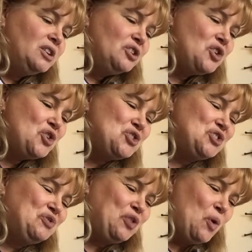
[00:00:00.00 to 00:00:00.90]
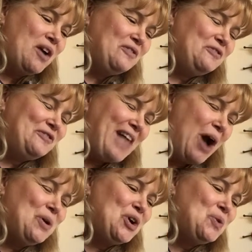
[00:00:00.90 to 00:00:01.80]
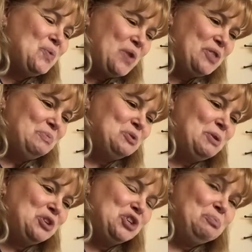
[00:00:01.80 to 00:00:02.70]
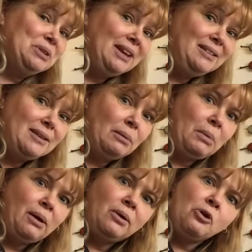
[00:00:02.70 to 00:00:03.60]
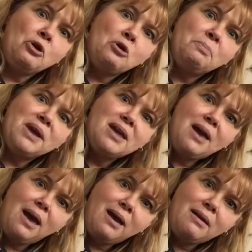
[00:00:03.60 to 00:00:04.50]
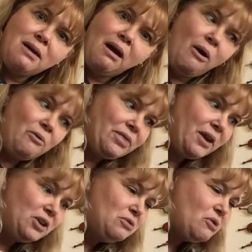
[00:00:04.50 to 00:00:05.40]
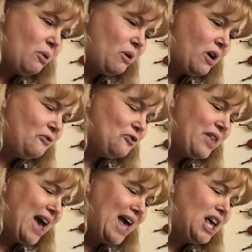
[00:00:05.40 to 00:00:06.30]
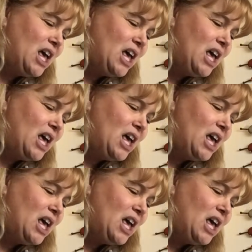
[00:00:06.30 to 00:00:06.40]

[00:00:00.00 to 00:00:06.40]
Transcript: her floor, flower rhythms, but she played them on her piano. Thank you, Cora, for that.